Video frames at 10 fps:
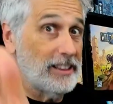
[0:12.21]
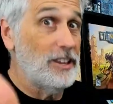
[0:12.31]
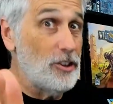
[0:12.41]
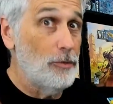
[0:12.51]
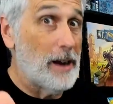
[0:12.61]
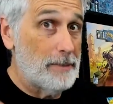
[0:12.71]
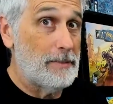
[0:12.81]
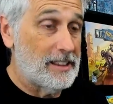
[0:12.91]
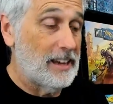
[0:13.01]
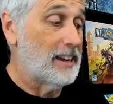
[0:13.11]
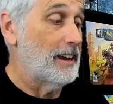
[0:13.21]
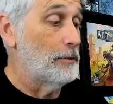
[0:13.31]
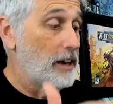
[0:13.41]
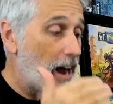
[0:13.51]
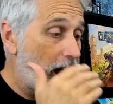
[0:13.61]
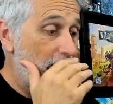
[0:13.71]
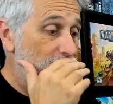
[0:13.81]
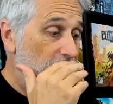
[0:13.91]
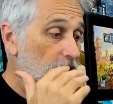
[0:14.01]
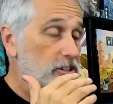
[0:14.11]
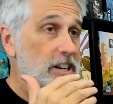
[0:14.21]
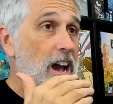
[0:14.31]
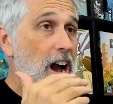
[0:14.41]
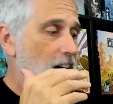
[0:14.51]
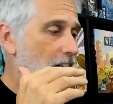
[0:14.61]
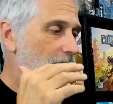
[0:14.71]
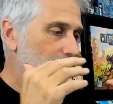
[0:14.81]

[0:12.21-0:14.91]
that you might be thinking when I first uh,